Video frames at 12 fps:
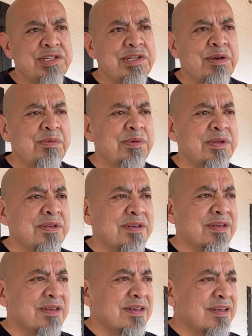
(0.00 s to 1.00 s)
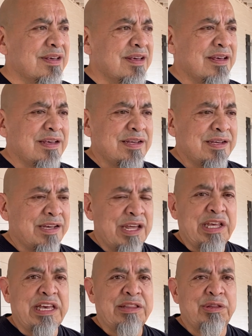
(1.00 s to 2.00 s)
So,
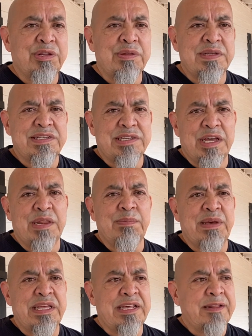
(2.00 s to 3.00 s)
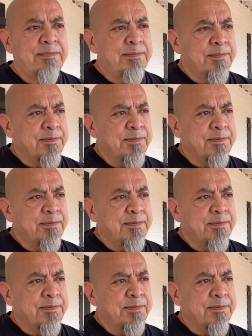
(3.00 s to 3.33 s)
gonna get through this, gonna beat it.